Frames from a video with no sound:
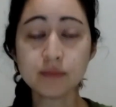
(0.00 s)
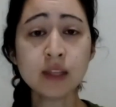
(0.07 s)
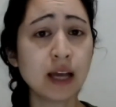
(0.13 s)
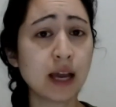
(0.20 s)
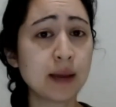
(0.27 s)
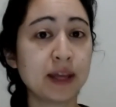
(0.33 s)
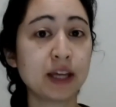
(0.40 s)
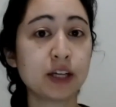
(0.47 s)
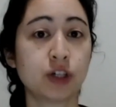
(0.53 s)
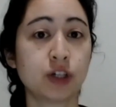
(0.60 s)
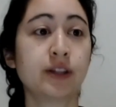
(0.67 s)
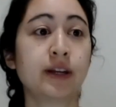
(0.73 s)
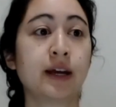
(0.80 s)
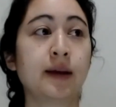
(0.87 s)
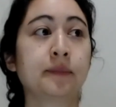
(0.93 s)
I make sure
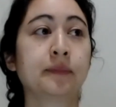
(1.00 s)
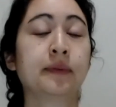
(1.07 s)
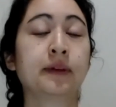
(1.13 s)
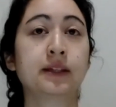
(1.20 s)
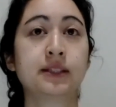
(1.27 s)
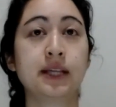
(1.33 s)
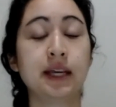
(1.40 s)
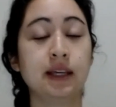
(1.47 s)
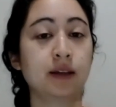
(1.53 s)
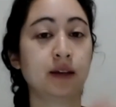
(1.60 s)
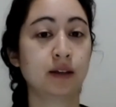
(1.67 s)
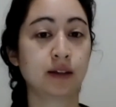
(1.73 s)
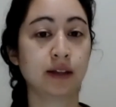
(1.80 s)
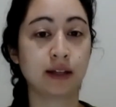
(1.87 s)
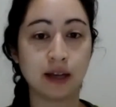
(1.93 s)
that I'm
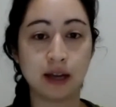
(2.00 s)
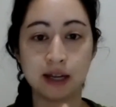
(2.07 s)
taking, like,